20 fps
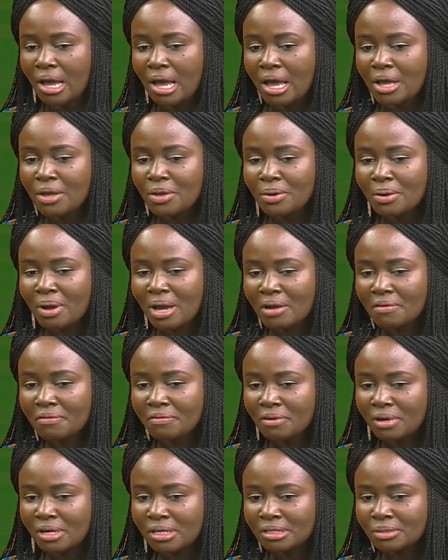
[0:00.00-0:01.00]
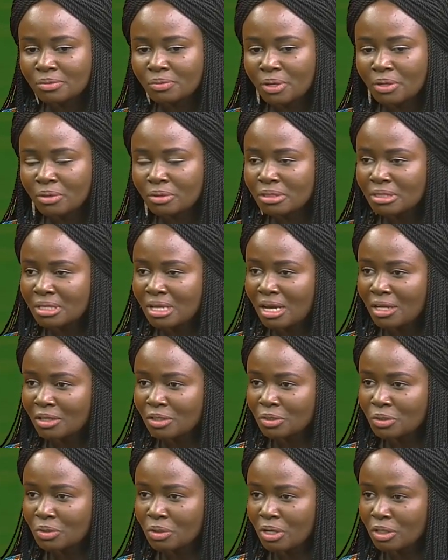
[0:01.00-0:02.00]
You know, at first, when you start,
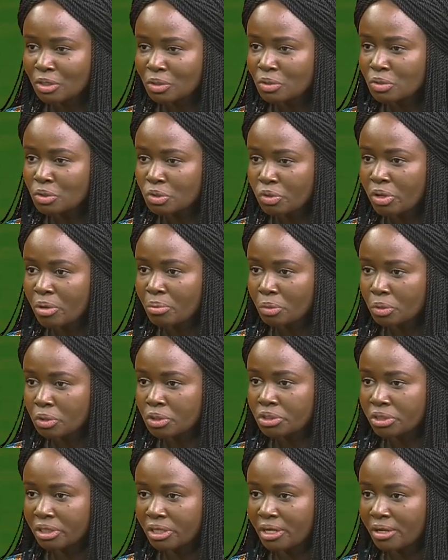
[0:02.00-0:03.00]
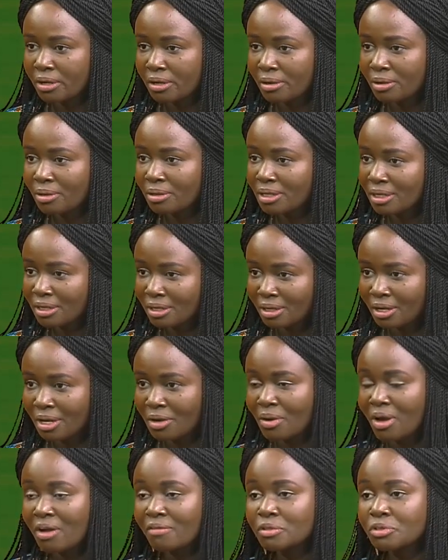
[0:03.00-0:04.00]
you are so, so emotional then
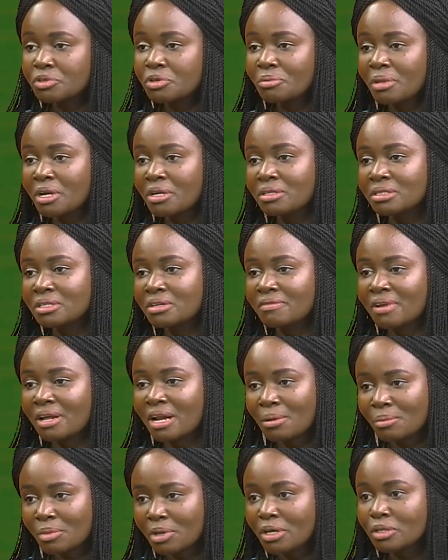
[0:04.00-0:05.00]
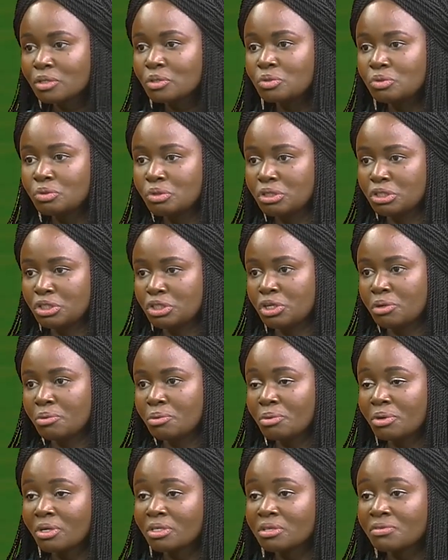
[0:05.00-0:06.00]
you have to remind yourself that I'm here to do a job.
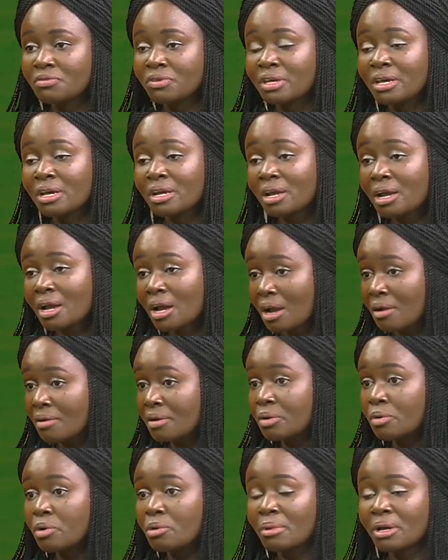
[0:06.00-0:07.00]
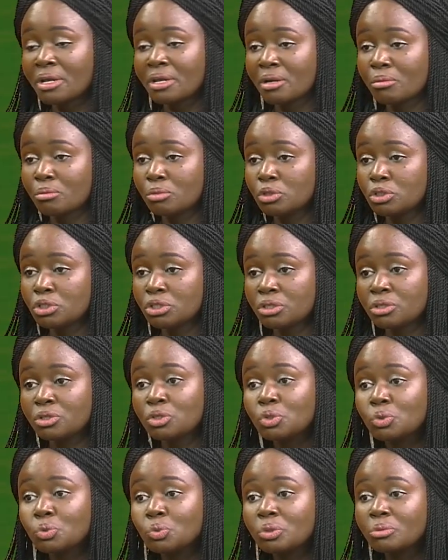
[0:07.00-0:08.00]
Because if you get carried away by the emotion,
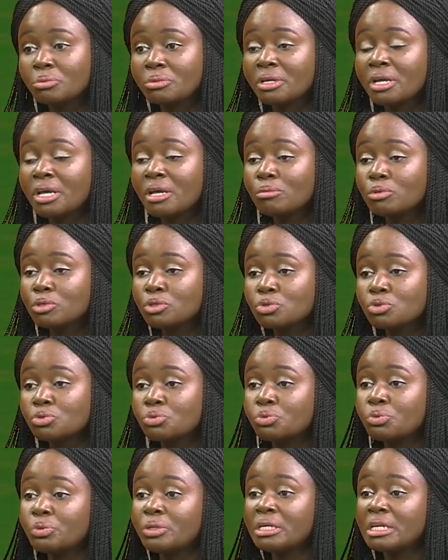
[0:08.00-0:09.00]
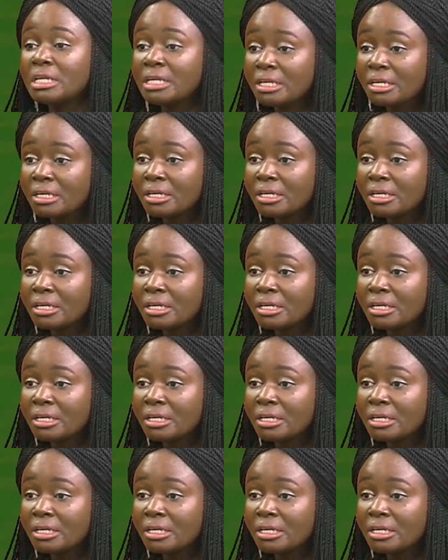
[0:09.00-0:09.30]
you won't be able to really